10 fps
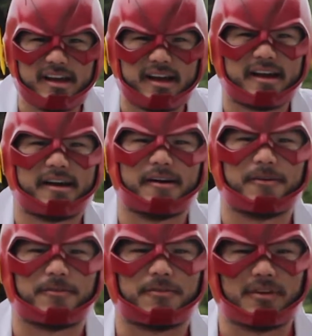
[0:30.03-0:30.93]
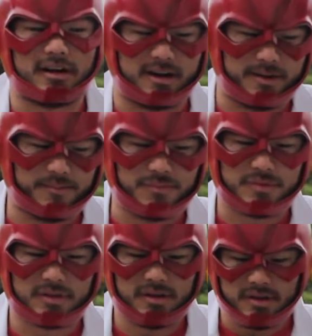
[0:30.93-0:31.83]

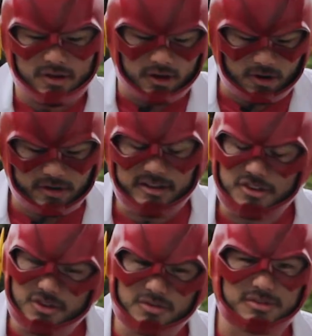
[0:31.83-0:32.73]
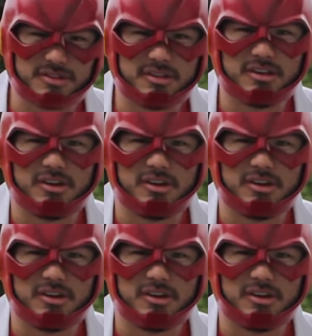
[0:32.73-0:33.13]
are in use,